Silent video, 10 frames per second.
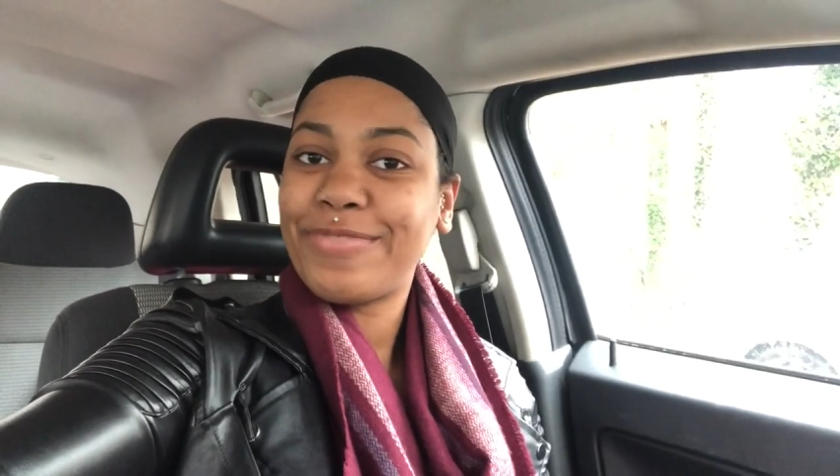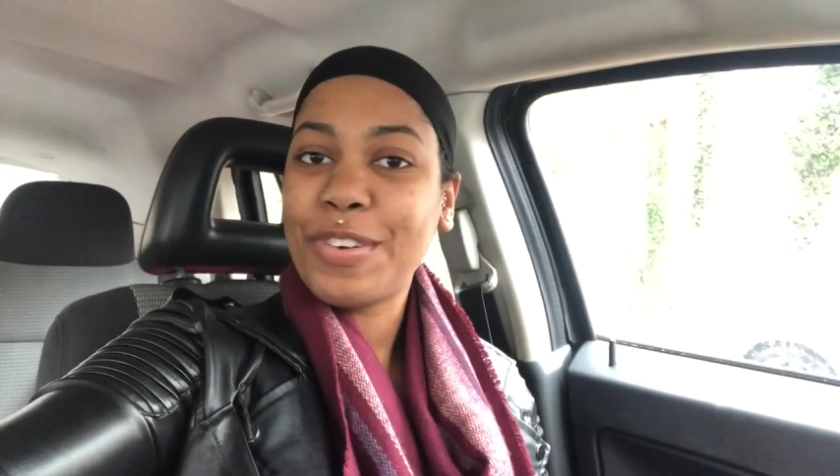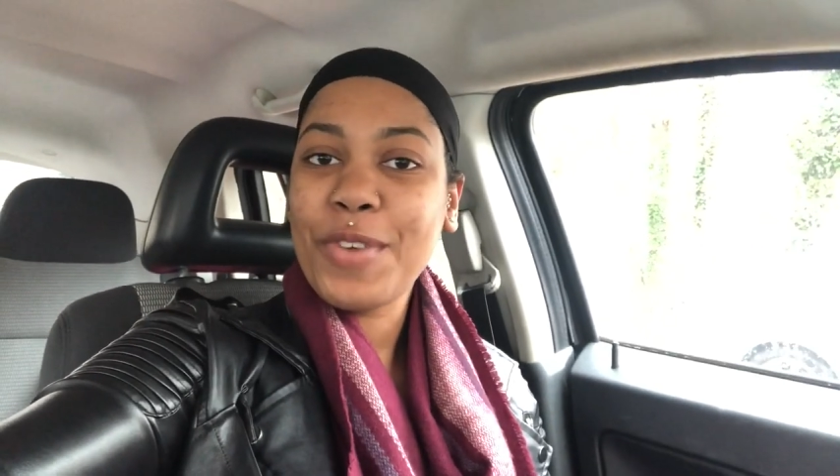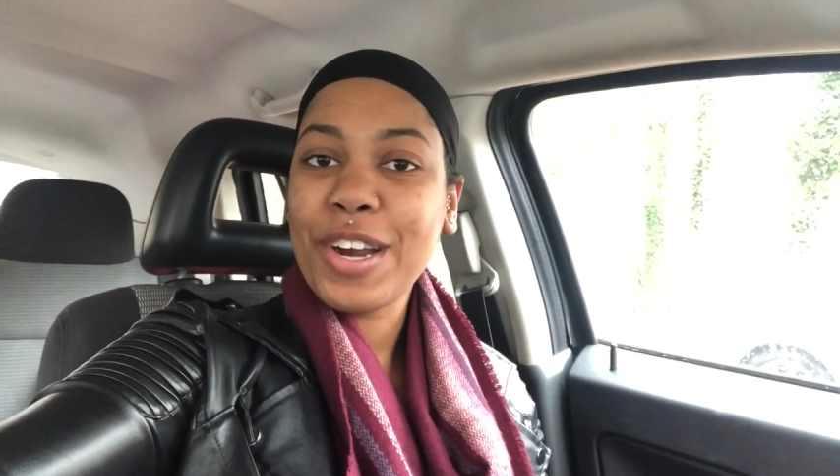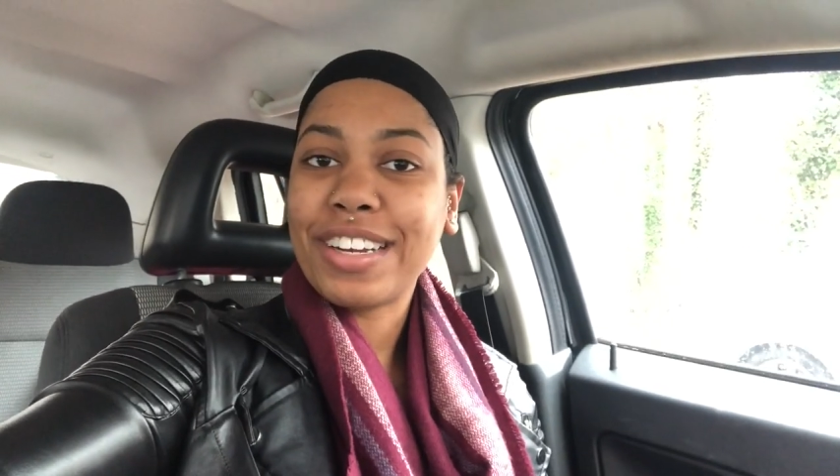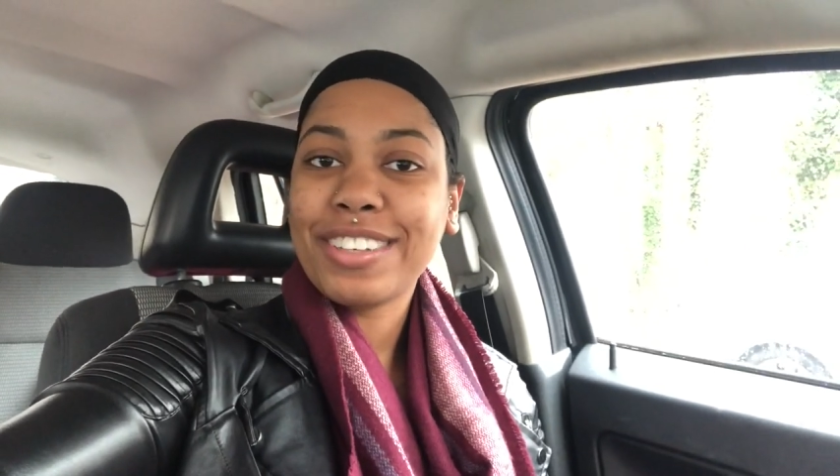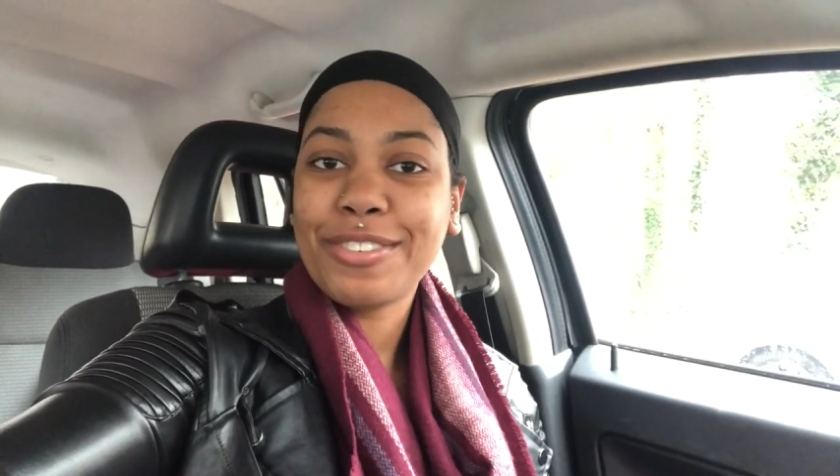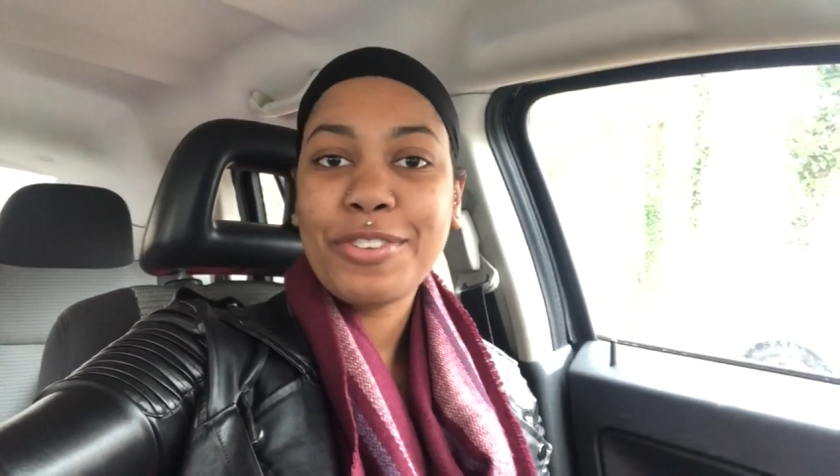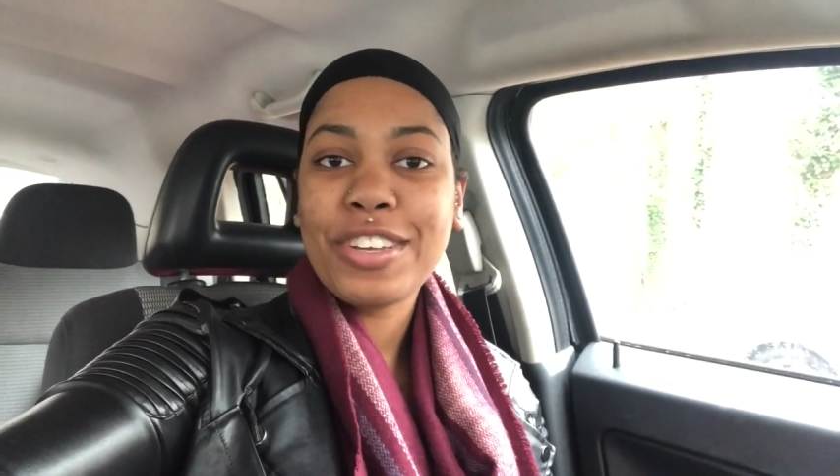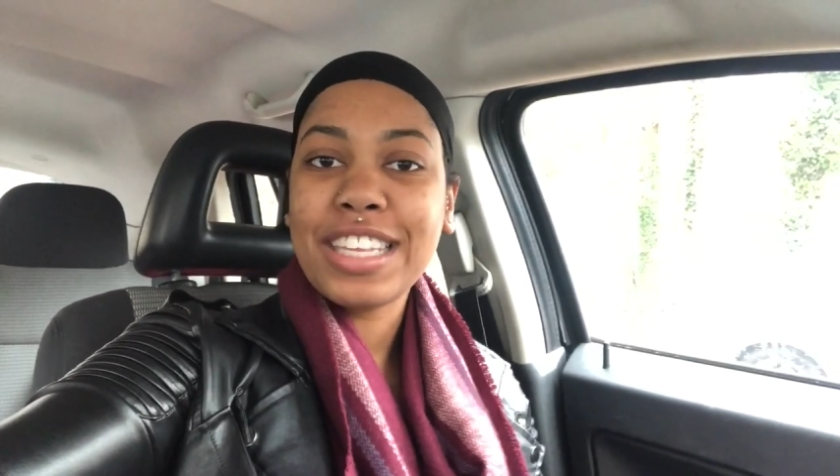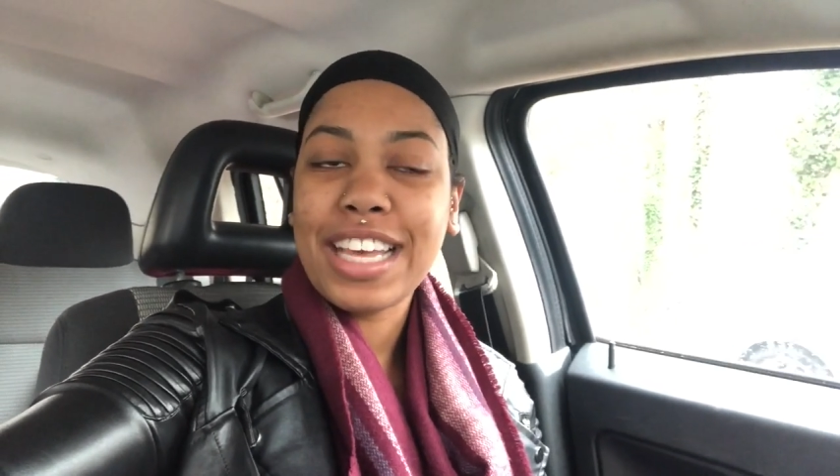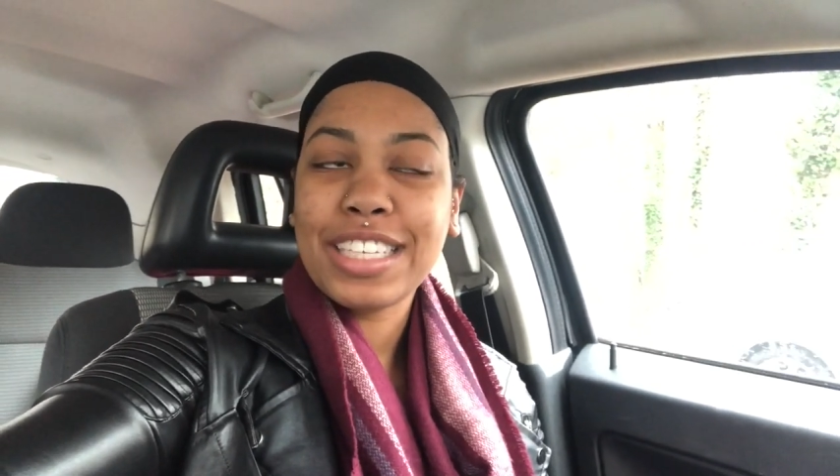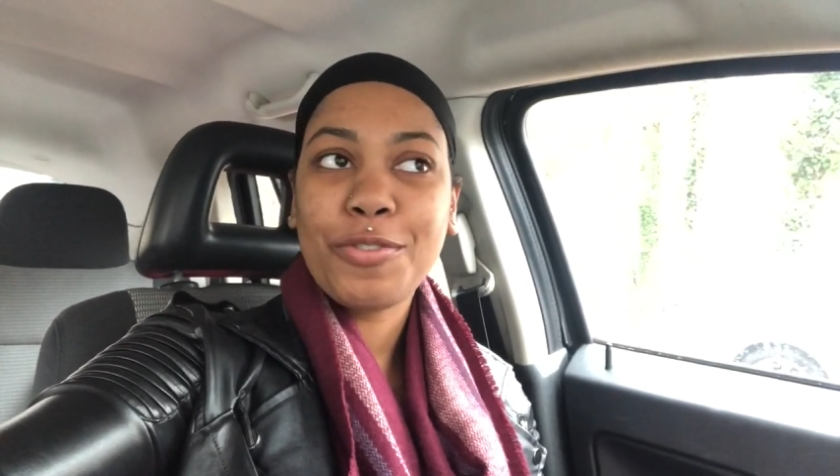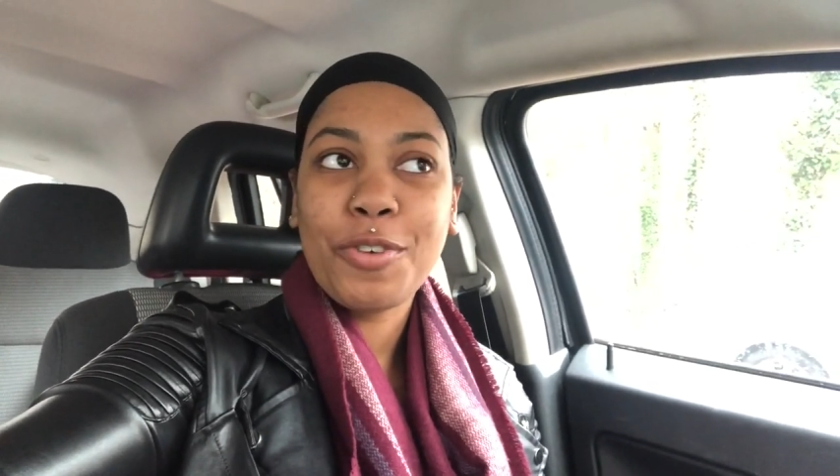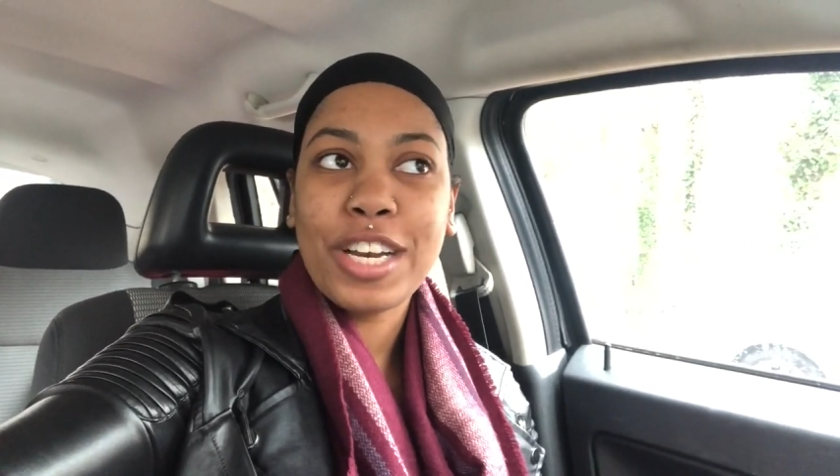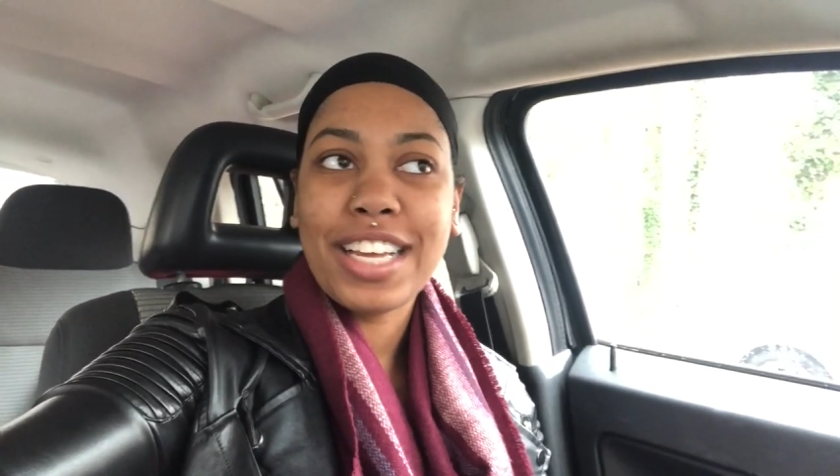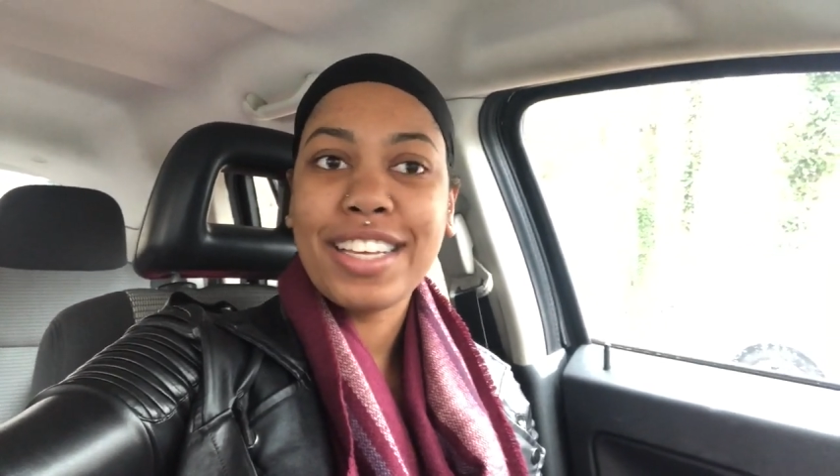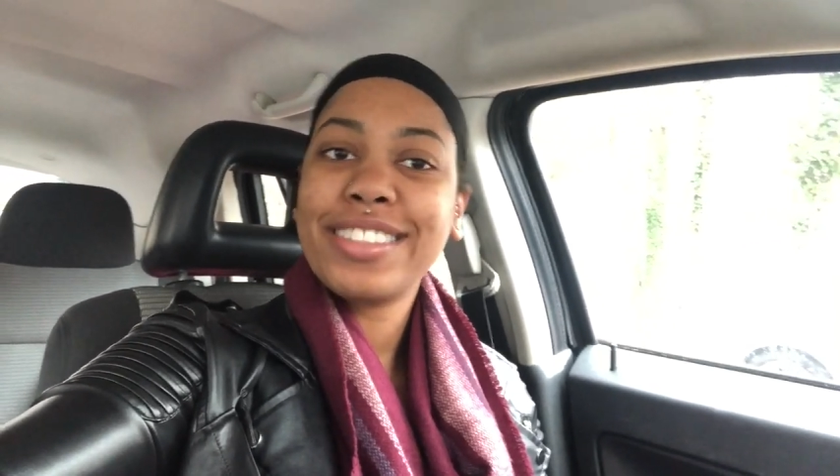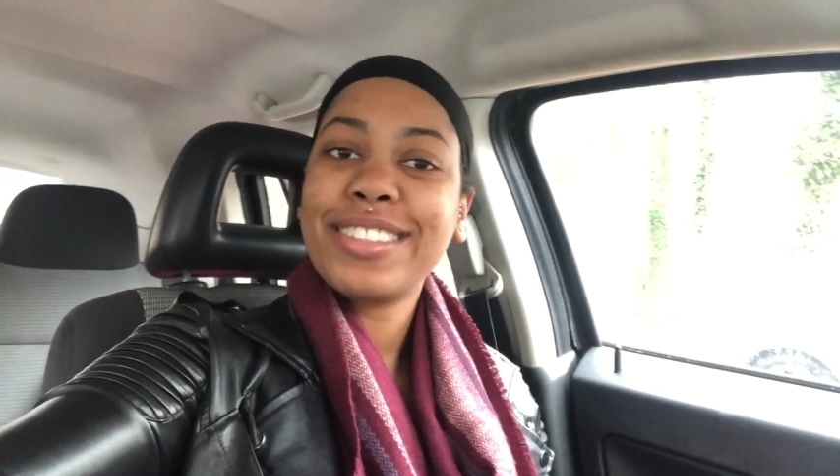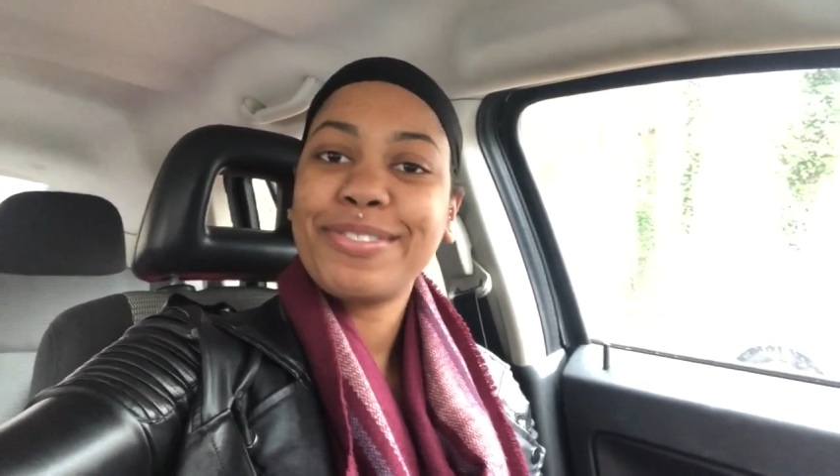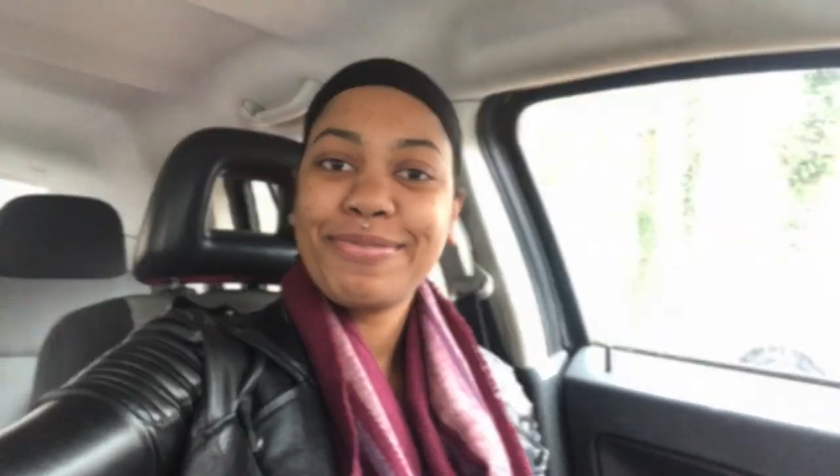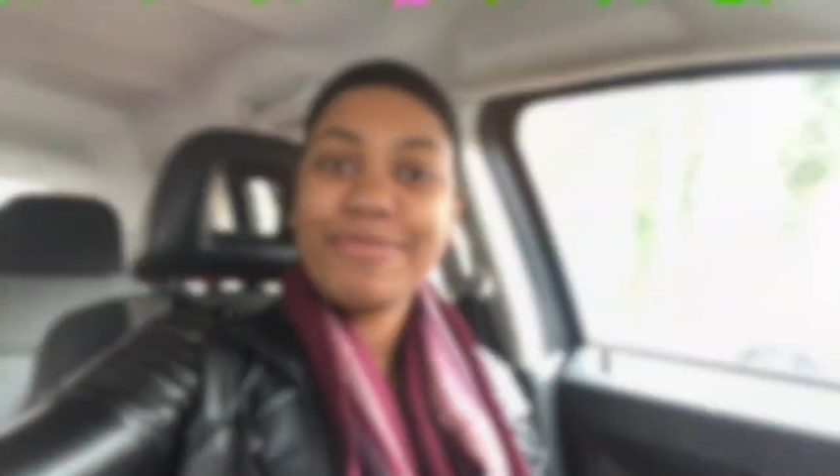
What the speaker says: from work for the next 4 days.